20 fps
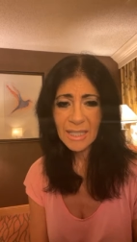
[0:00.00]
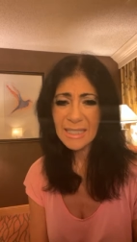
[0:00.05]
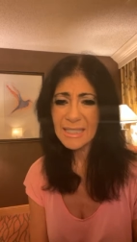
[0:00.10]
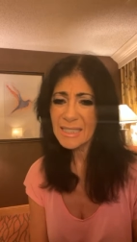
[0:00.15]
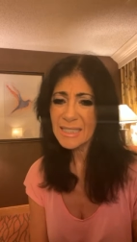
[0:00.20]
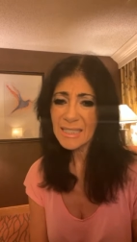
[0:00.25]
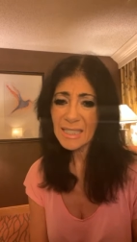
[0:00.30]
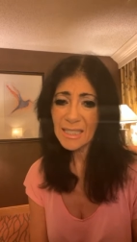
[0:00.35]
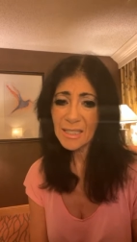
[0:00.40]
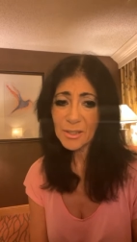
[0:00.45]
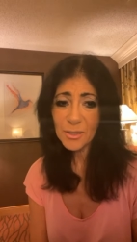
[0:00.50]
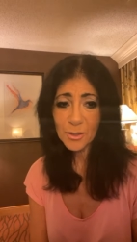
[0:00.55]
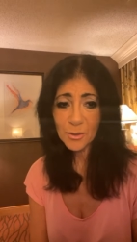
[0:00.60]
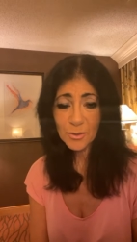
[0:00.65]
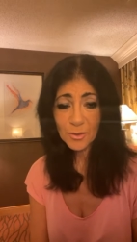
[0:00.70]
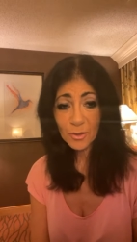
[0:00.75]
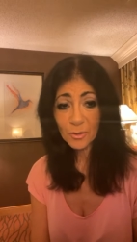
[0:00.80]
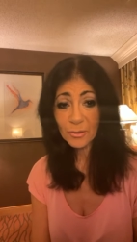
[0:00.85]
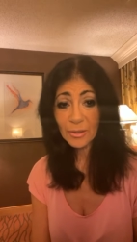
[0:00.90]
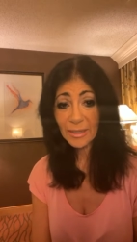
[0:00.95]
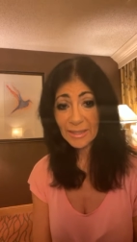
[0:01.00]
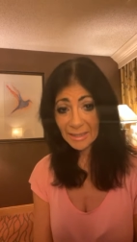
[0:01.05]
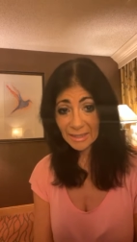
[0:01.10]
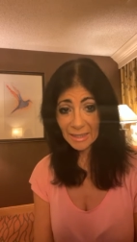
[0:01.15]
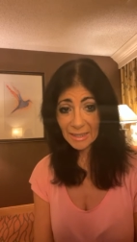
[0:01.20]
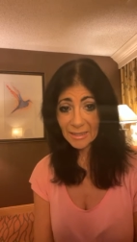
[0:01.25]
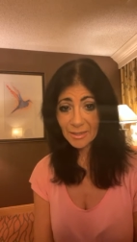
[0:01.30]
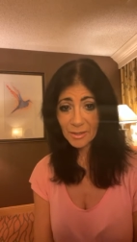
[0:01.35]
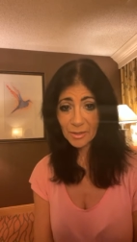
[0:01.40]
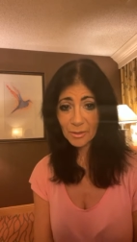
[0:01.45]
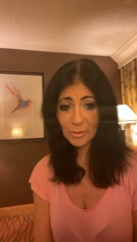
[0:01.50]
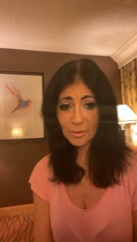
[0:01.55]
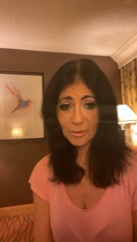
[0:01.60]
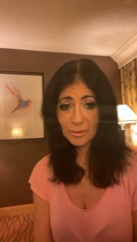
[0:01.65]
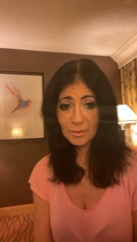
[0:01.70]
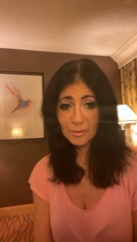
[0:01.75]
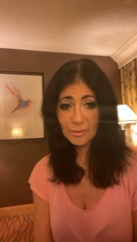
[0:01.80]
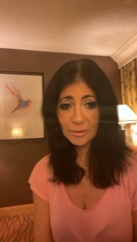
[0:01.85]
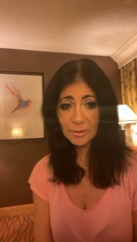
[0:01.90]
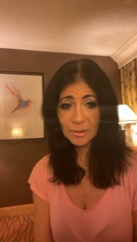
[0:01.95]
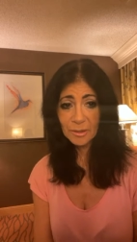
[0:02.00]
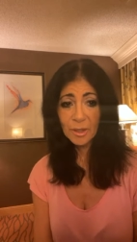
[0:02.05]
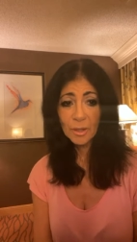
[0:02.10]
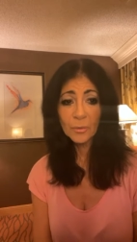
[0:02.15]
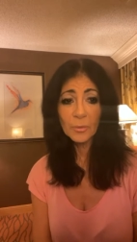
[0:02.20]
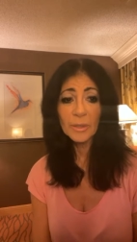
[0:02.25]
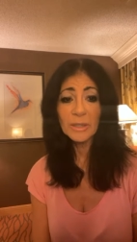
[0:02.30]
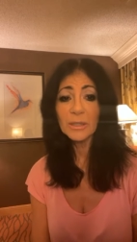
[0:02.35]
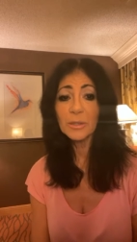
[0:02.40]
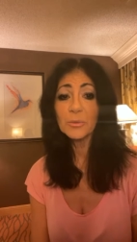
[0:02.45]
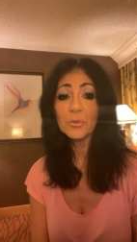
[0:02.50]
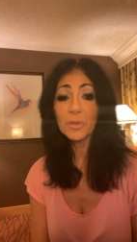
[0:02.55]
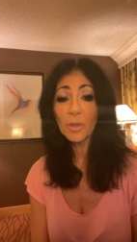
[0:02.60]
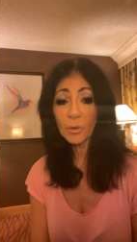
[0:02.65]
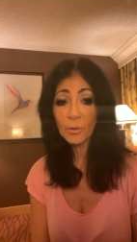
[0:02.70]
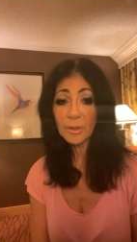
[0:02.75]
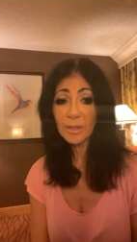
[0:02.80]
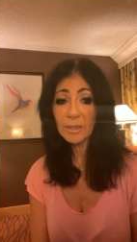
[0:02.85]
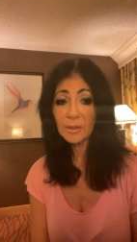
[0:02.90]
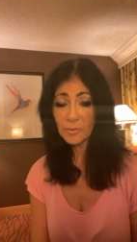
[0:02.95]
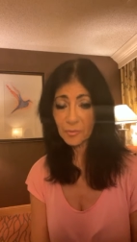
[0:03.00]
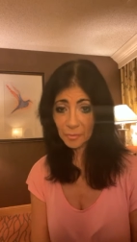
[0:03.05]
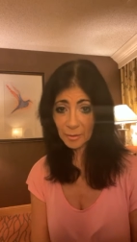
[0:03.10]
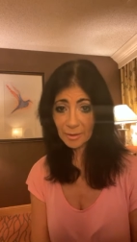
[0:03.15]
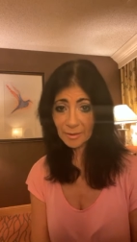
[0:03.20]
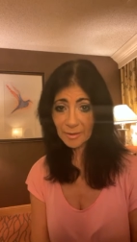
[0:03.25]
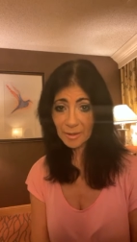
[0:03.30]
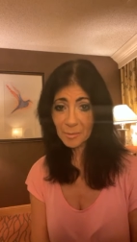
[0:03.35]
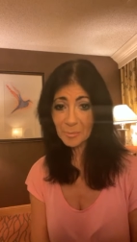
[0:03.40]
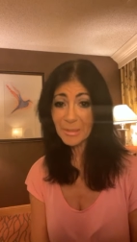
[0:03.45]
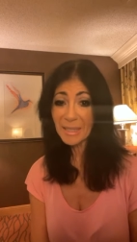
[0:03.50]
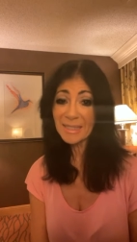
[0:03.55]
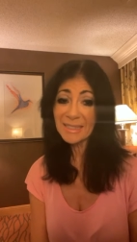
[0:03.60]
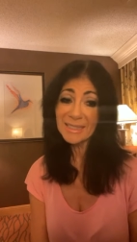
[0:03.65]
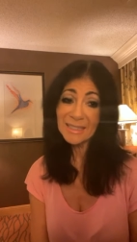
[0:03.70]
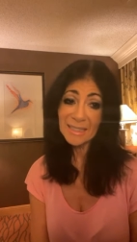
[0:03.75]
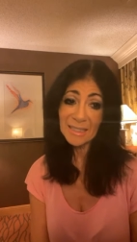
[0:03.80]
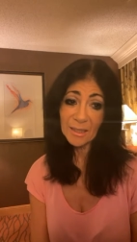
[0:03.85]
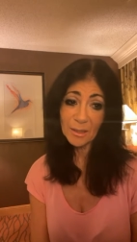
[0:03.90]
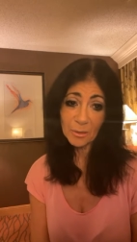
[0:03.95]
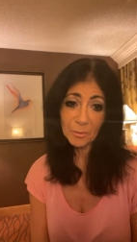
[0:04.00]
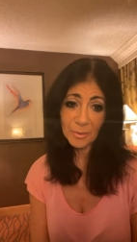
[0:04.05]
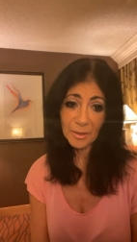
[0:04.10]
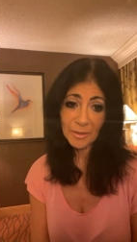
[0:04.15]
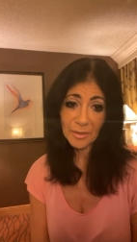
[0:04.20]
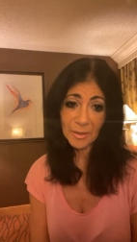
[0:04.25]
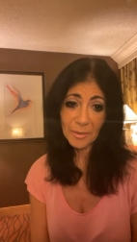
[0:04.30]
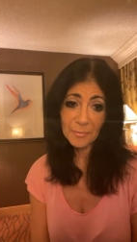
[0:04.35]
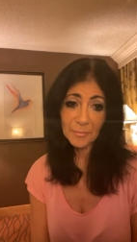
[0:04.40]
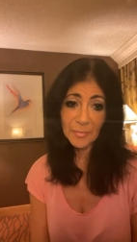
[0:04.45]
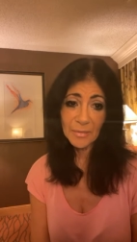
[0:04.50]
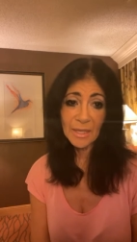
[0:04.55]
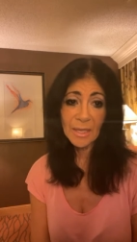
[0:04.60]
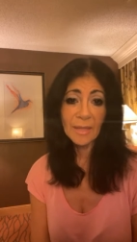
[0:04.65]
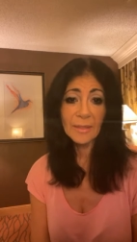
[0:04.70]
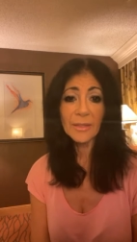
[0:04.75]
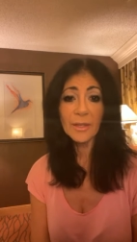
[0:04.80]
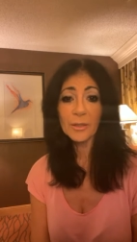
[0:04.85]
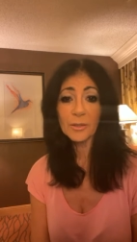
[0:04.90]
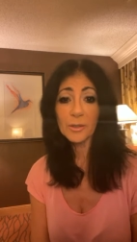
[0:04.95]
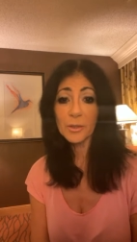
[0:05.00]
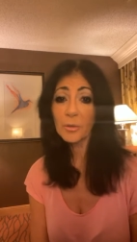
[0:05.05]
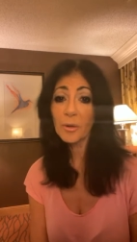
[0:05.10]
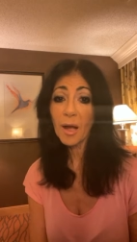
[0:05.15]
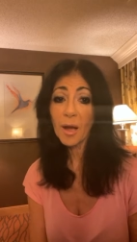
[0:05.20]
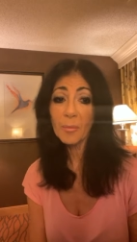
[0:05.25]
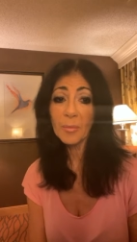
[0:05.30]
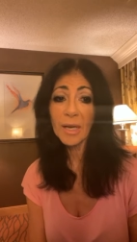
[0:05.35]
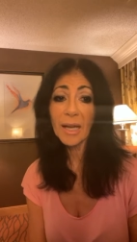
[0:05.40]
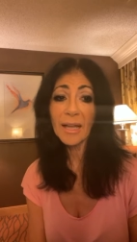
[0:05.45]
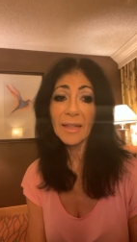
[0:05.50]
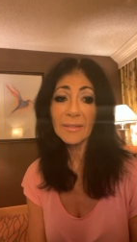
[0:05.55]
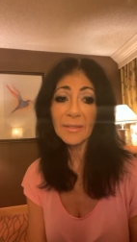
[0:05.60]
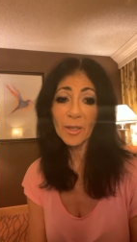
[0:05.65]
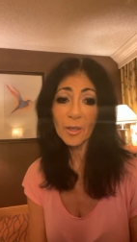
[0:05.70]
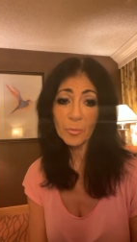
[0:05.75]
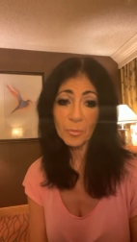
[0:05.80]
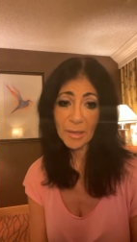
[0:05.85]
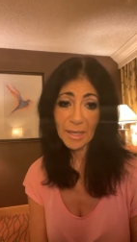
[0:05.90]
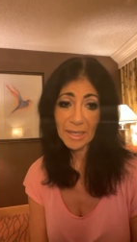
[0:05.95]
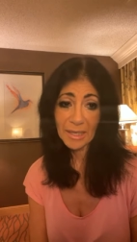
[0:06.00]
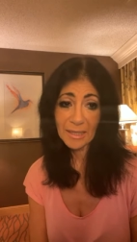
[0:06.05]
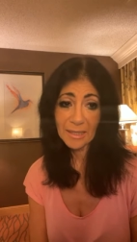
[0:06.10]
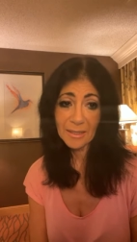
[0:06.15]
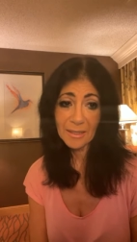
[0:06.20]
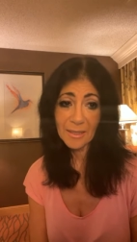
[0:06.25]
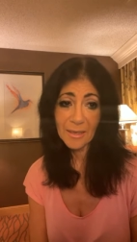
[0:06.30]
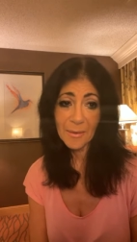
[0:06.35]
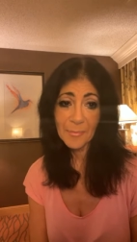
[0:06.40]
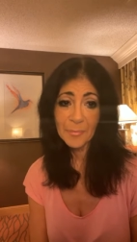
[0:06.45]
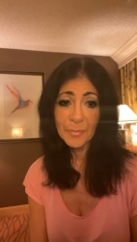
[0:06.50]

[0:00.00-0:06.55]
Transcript: Because issues are like cancer. When you don't confront them and deal with them, their trauma and their pain,